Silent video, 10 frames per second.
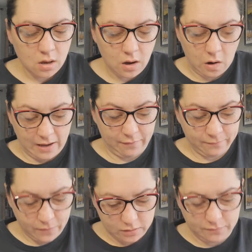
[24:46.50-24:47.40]
Okay,
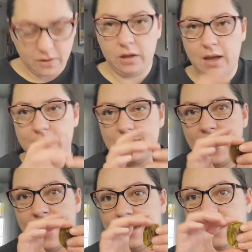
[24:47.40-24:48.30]
first of all, you guys, I
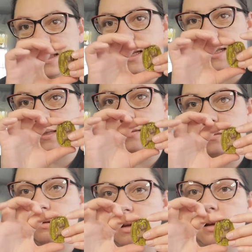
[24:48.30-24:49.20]
had to get this
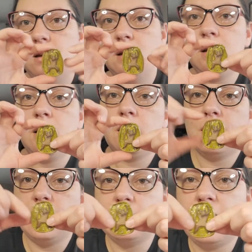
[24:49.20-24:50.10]

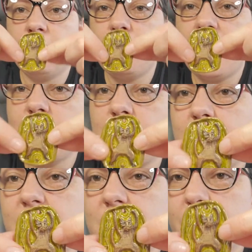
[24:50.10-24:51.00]
because it reminded me of
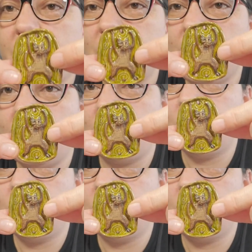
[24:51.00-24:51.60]
Mr. Bunsen.